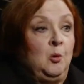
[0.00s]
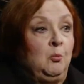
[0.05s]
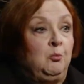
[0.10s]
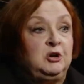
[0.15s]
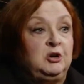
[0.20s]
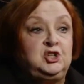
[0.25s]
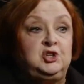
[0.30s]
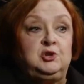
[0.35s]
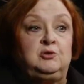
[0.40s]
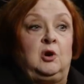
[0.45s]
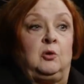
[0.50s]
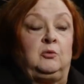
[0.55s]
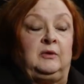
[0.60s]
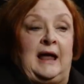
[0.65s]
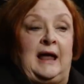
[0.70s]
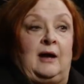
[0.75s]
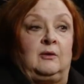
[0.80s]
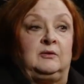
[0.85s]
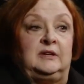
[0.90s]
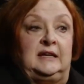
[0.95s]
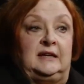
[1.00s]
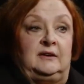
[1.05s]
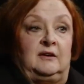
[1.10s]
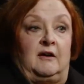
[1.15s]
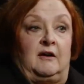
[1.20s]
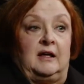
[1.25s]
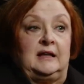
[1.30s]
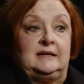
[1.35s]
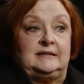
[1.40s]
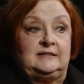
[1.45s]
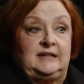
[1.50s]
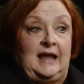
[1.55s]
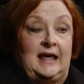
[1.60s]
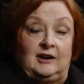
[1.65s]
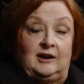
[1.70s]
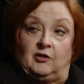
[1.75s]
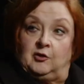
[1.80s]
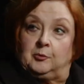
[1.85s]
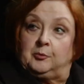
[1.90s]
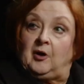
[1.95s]
But you don't now need
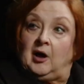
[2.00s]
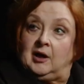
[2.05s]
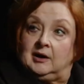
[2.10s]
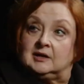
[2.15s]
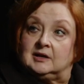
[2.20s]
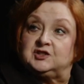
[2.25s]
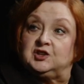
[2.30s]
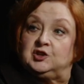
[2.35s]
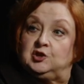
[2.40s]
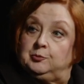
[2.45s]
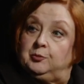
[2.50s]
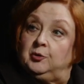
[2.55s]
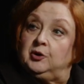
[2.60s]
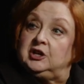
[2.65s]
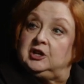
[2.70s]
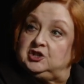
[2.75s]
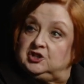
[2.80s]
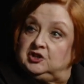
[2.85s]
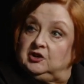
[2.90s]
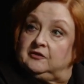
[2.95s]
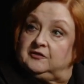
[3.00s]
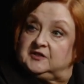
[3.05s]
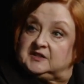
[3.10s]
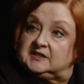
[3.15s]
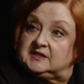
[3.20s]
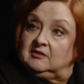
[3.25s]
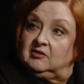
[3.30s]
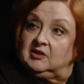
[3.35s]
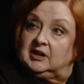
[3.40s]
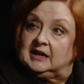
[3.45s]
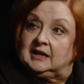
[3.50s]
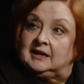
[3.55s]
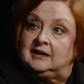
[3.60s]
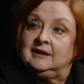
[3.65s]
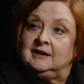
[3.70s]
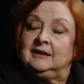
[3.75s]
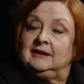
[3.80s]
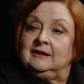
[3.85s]
10 other products that you put into your facility